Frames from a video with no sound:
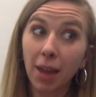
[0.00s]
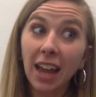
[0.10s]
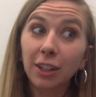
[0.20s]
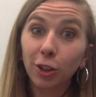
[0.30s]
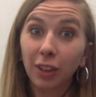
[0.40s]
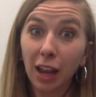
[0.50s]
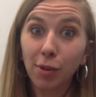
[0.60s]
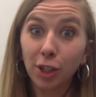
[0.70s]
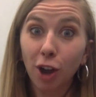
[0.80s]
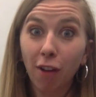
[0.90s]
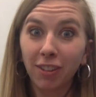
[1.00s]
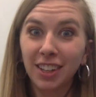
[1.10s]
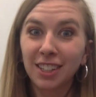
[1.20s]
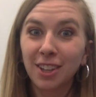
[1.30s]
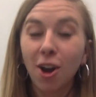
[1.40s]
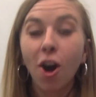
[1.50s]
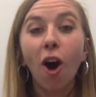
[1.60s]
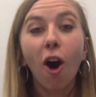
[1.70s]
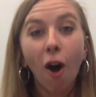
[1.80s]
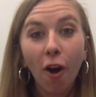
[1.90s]
Enter Language Office
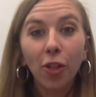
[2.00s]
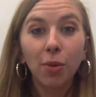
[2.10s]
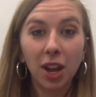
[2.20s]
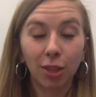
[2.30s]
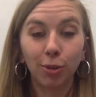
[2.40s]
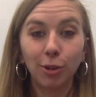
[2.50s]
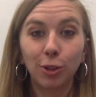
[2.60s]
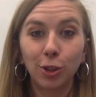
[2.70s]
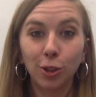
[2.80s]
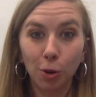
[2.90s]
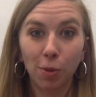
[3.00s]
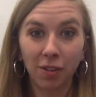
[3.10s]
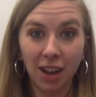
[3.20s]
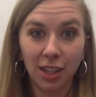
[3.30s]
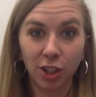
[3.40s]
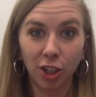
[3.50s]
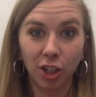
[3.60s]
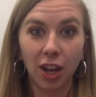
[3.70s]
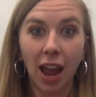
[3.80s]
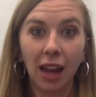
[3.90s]
all the way through supervisor
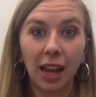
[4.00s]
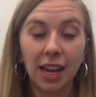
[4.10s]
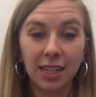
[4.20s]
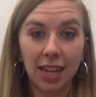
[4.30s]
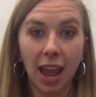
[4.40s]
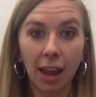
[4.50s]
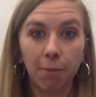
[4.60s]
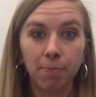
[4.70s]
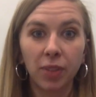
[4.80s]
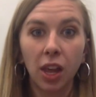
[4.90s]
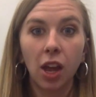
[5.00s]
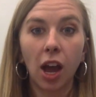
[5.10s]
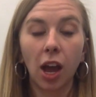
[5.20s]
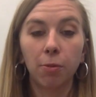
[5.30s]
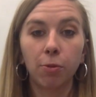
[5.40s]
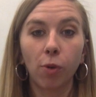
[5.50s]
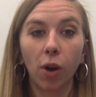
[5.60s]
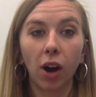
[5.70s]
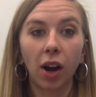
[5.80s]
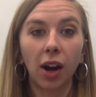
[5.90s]
check a day.
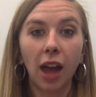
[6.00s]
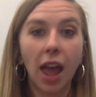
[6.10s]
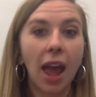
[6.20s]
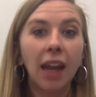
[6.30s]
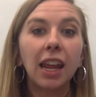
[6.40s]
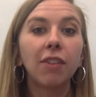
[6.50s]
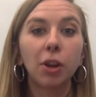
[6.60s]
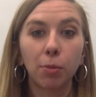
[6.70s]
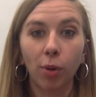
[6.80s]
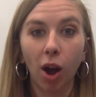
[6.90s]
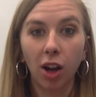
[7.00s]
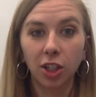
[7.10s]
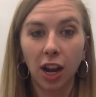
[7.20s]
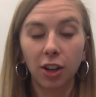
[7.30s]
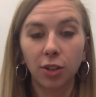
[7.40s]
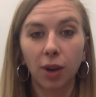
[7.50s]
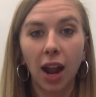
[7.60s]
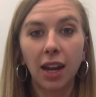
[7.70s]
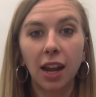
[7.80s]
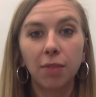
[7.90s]
For any given project,
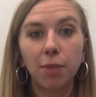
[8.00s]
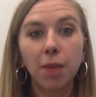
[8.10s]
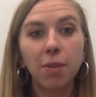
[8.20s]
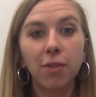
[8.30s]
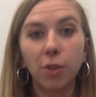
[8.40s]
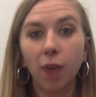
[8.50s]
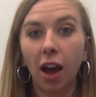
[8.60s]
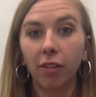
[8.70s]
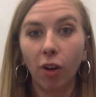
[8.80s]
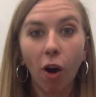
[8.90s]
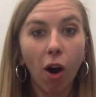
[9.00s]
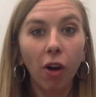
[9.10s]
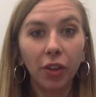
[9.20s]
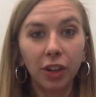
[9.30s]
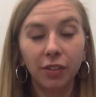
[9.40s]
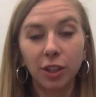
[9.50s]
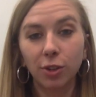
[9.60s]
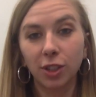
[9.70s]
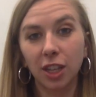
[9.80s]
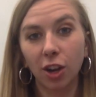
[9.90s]
right? And maybe if you have all
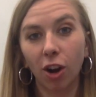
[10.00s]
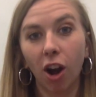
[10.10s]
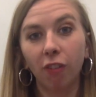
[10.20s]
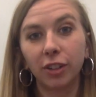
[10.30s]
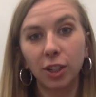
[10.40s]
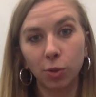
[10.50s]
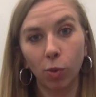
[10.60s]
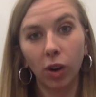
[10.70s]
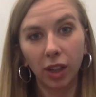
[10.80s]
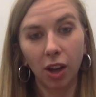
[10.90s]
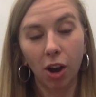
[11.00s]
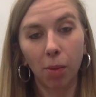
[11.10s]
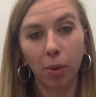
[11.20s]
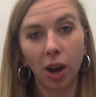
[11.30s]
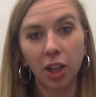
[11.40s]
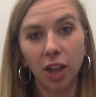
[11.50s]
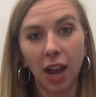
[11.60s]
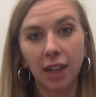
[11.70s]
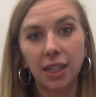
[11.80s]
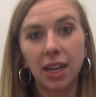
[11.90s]
individuals in your office working on a
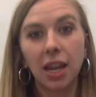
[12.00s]
project,